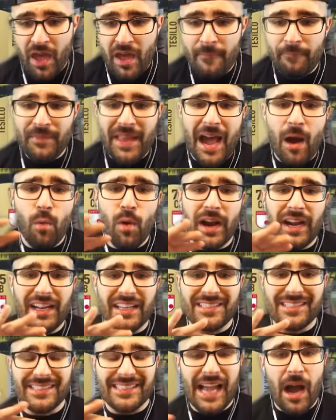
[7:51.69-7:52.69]
Now we're gonna
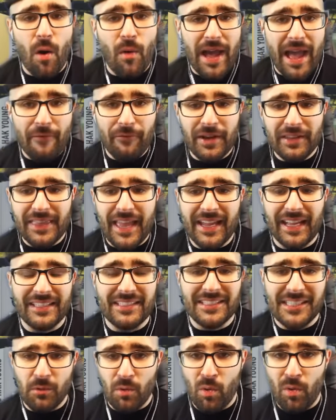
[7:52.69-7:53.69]
sell everything and
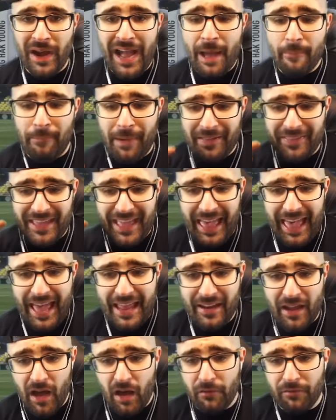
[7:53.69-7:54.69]
see where we're at by the
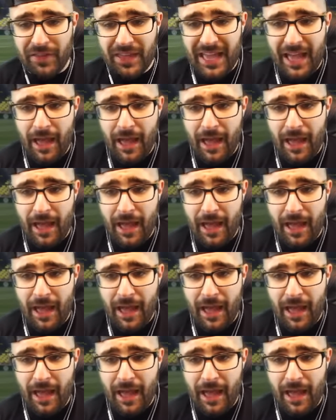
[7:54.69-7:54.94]
end of the